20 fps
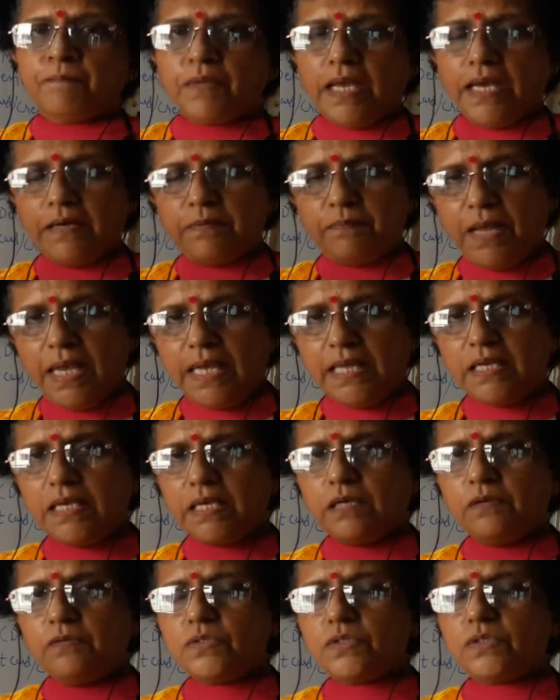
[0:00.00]
and bank
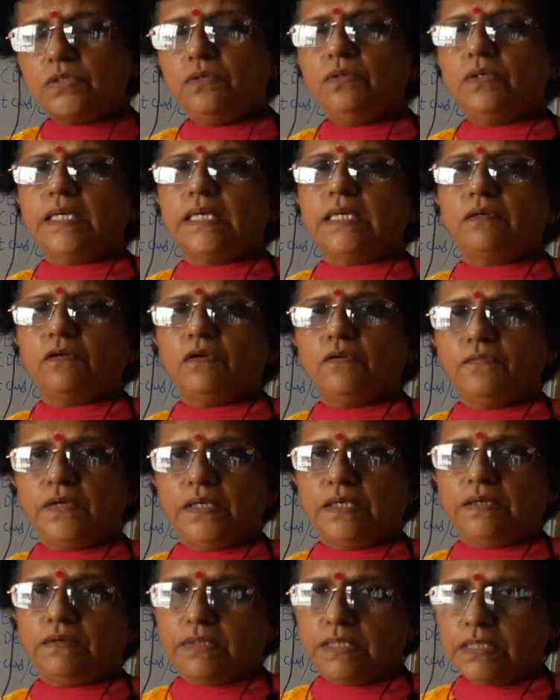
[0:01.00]
gives you rate of
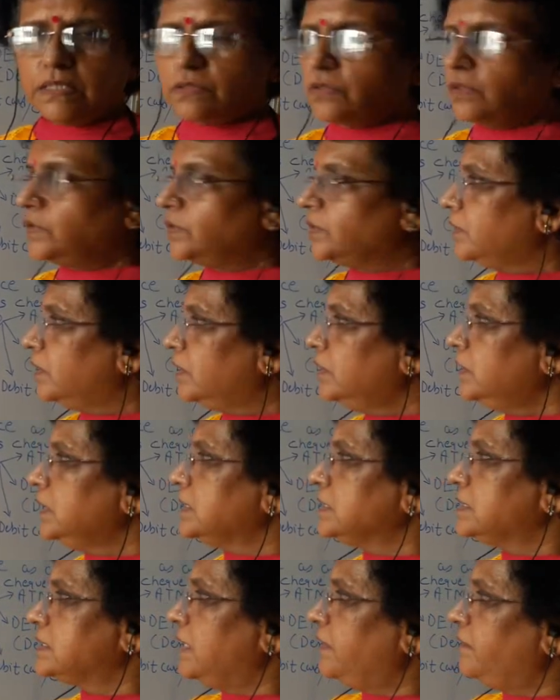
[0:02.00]
interest on your
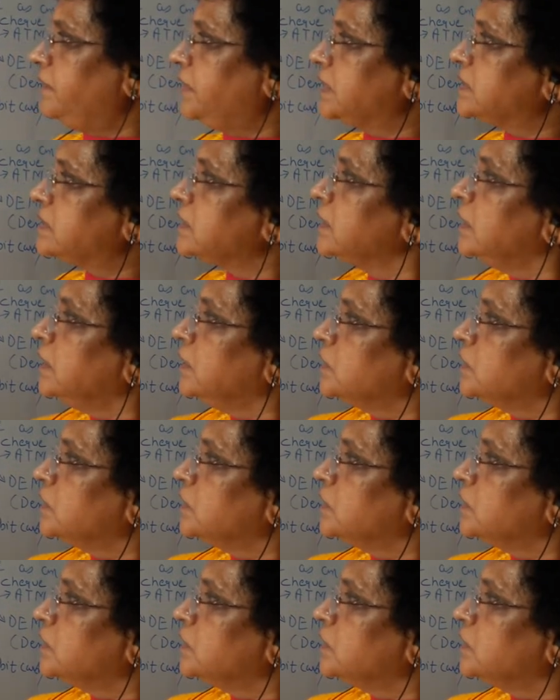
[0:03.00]
savings.